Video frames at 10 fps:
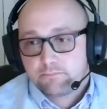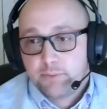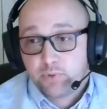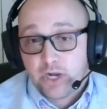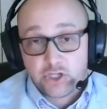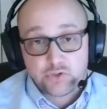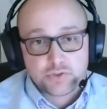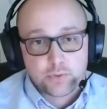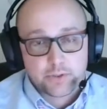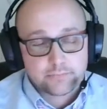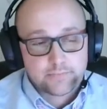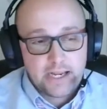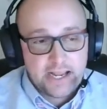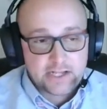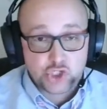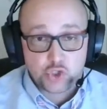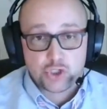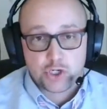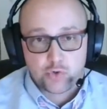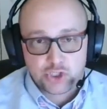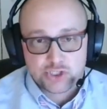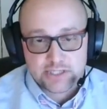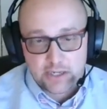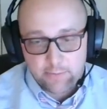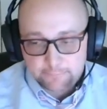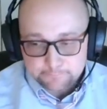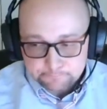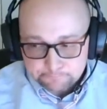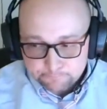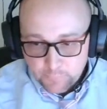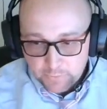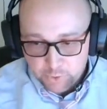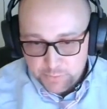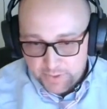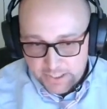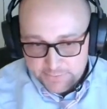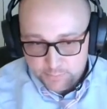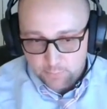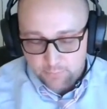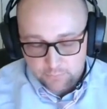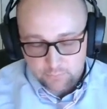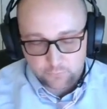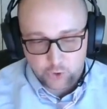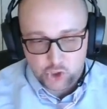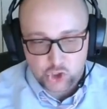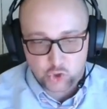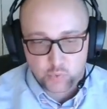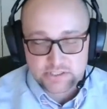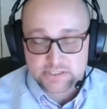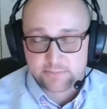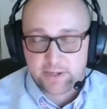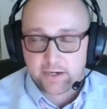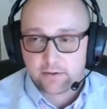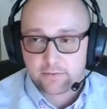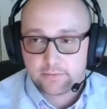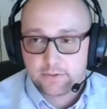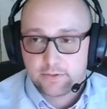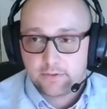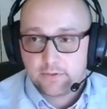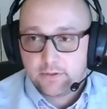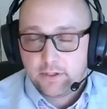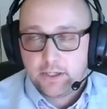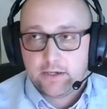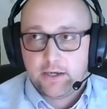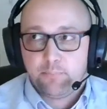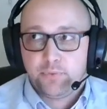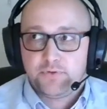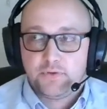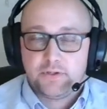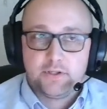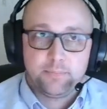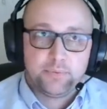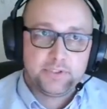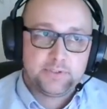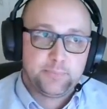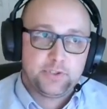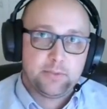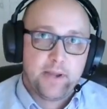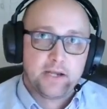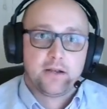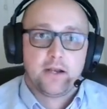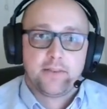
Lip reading: people got used to it. And as new generations came in, Preach My Gospel for sure was inspired. And it put to bed a lot